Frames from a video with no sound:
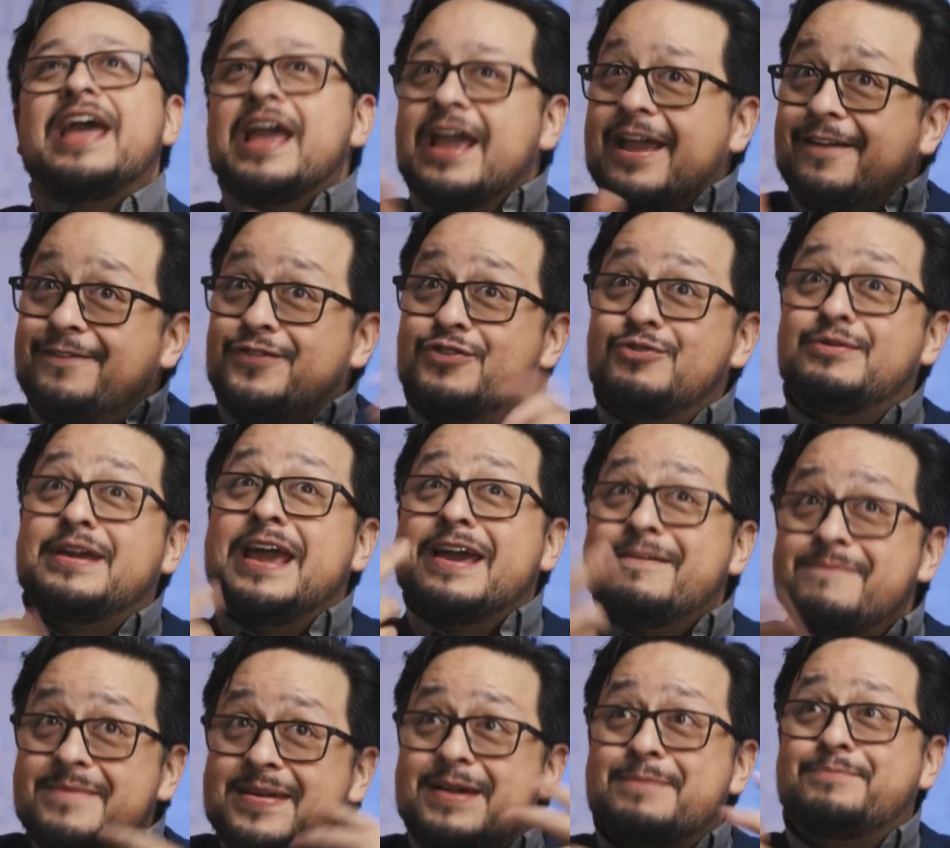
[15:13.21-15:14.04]
If you
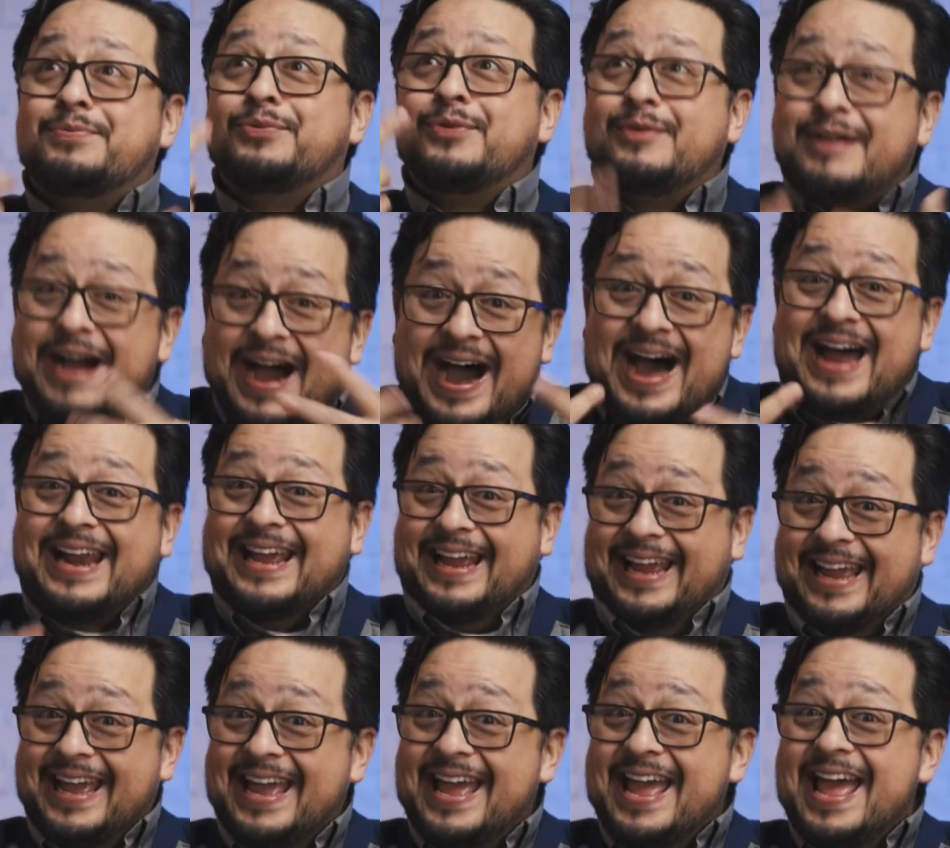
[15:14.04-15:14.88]
gave me a
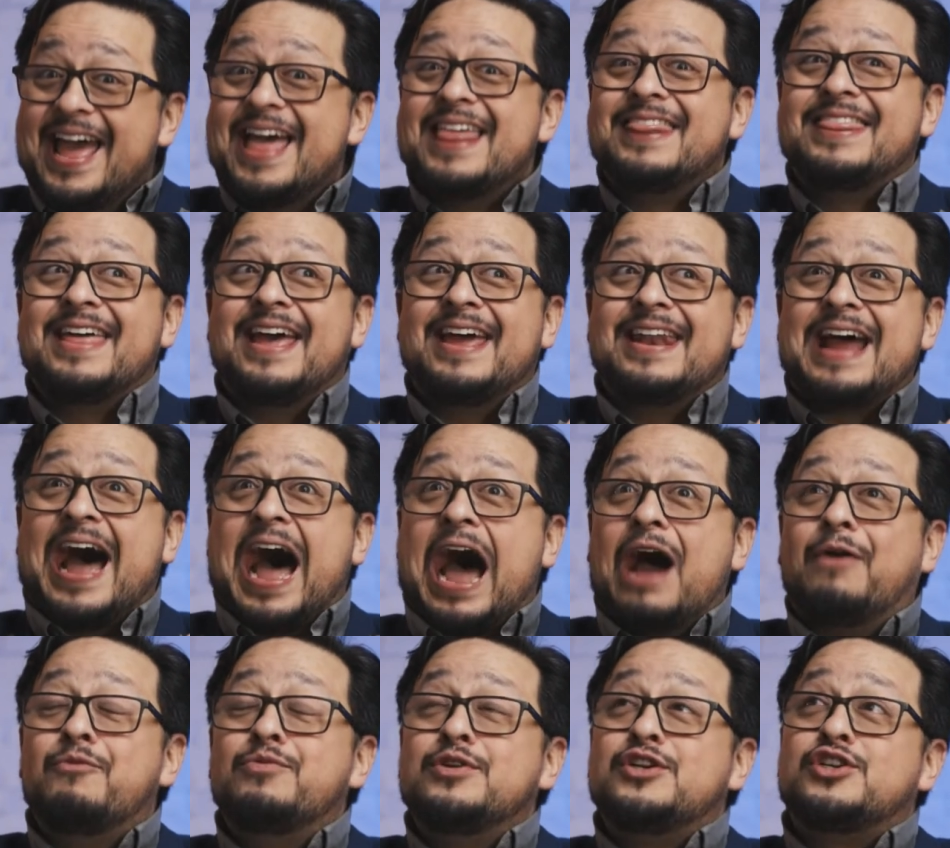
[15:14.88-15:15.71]
Bugatti, then
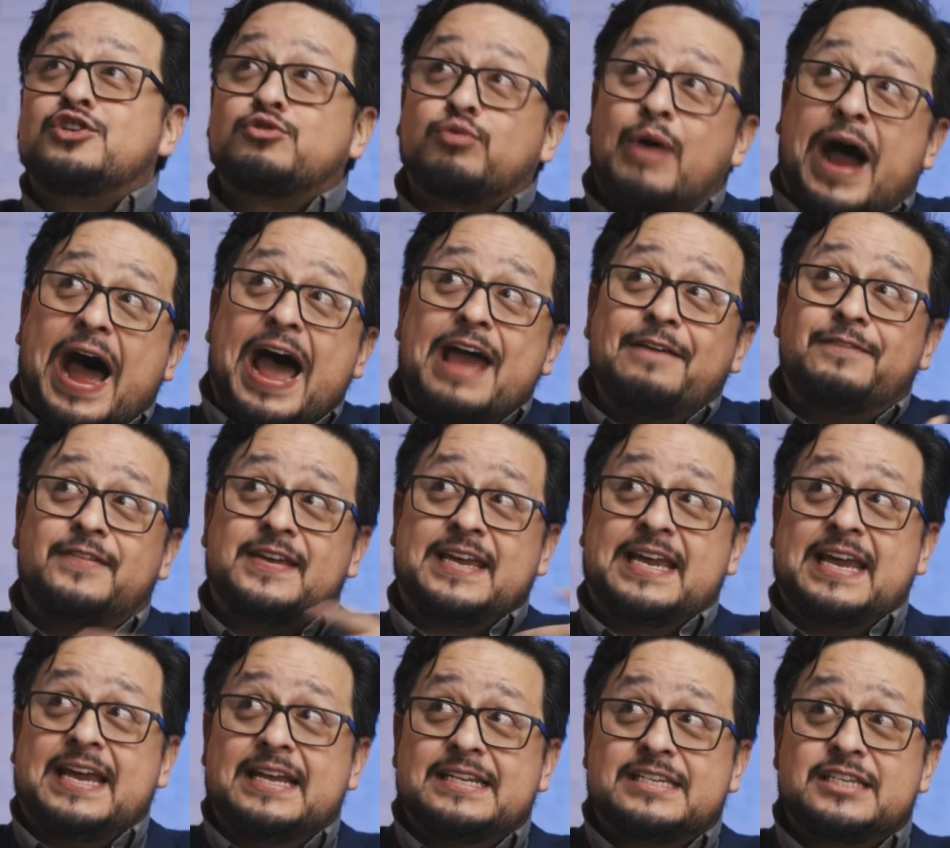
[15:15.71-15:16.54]
I would drive
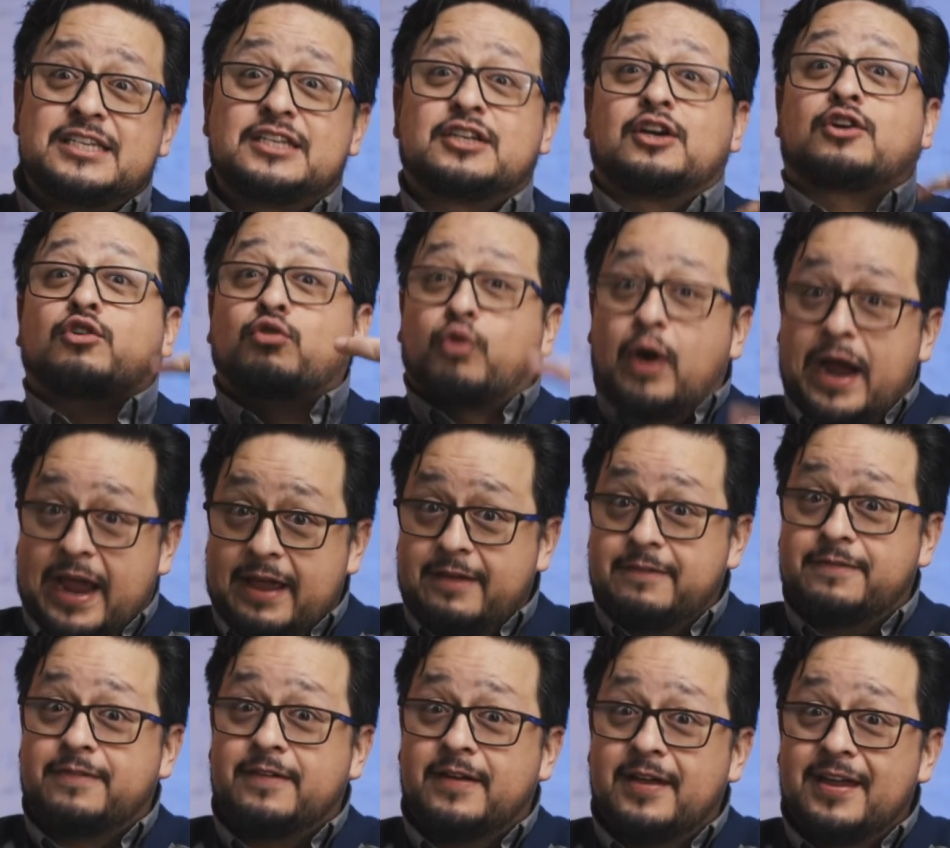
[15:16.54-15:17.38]
kids to
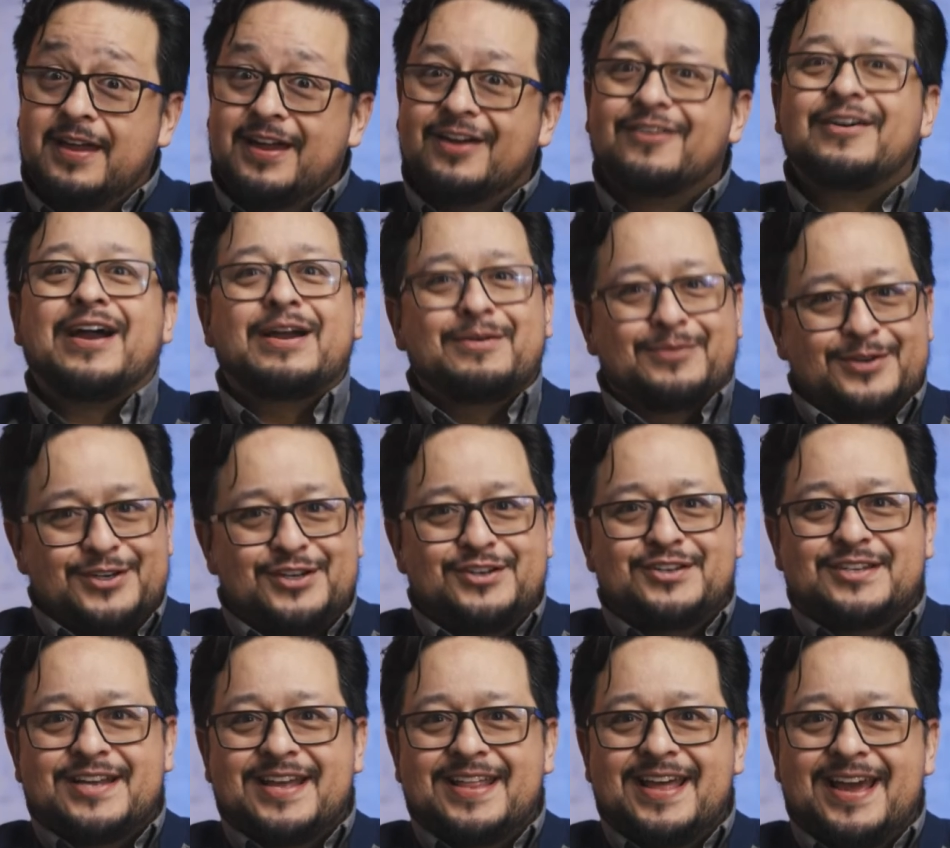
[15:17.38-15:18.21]
crave, right? Would you
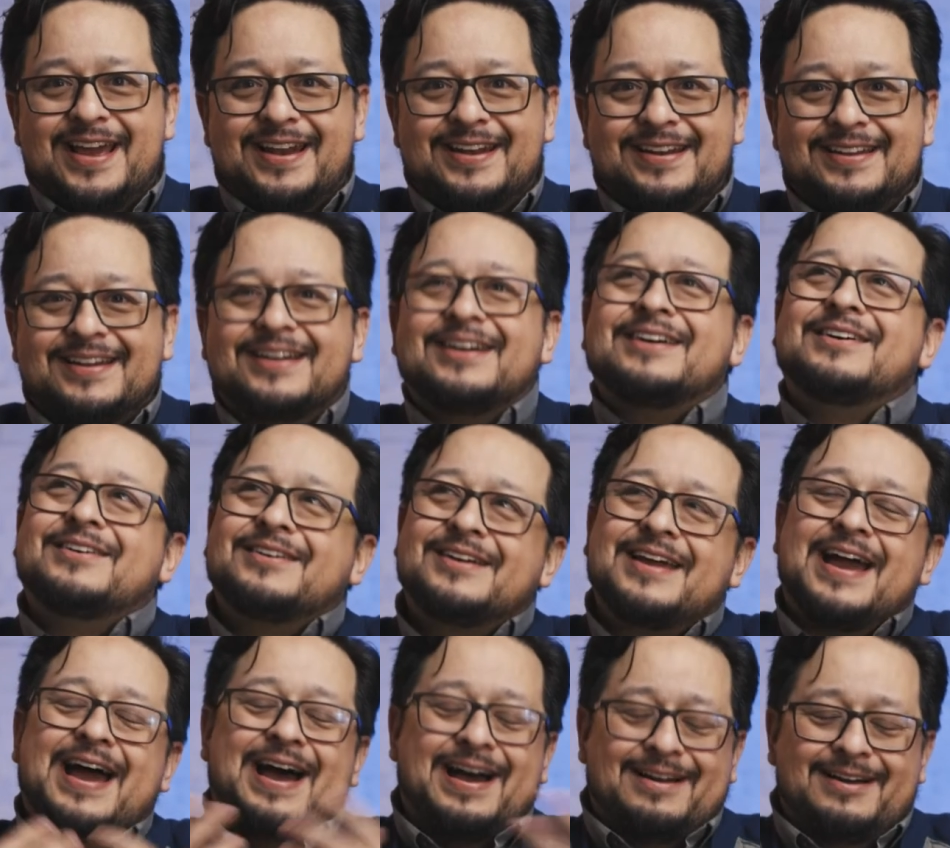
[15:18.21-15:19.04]
say that?
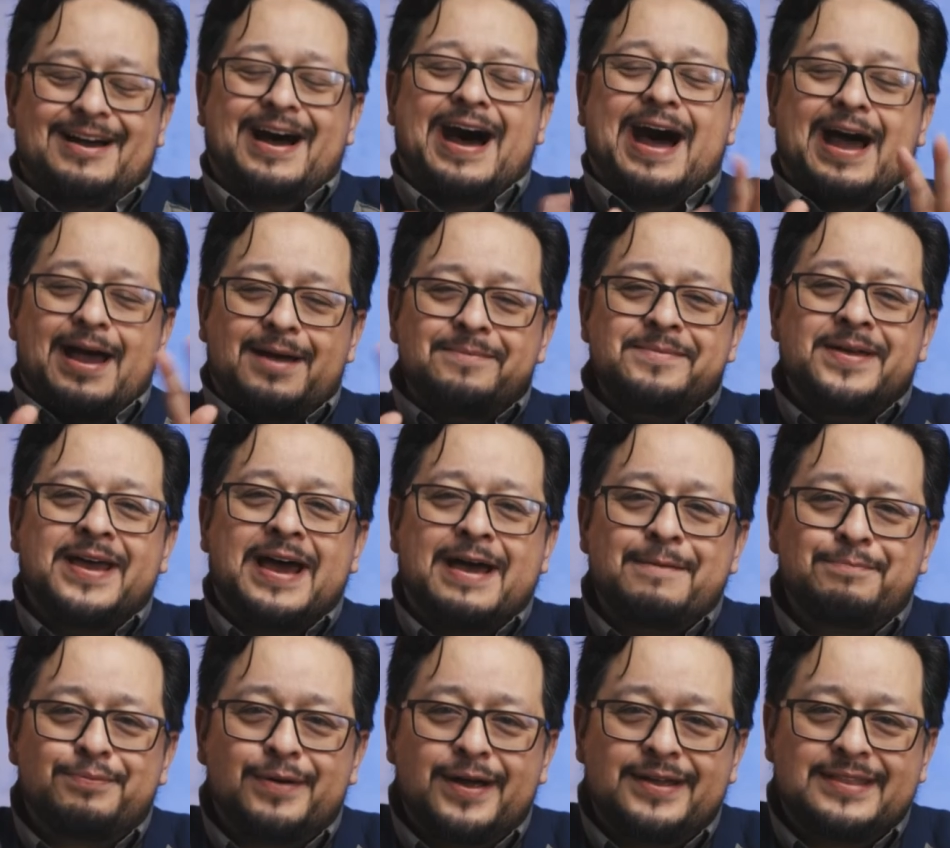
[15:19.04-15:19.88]
I mean, I
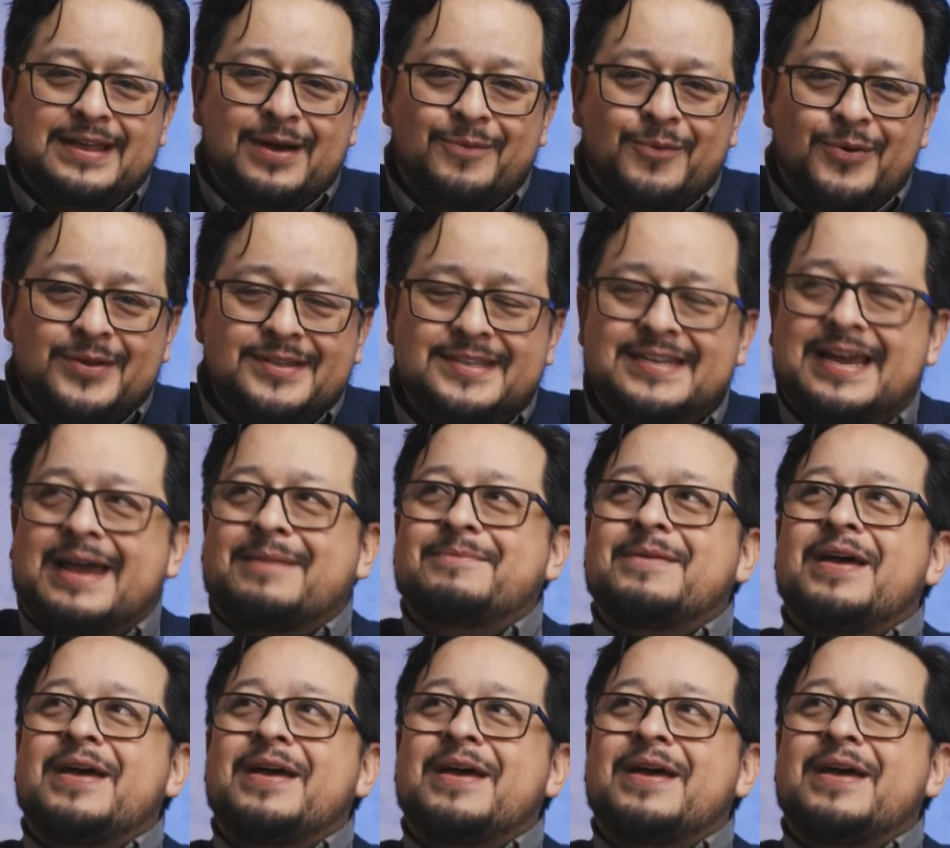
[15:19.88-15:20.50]
prayed that one time,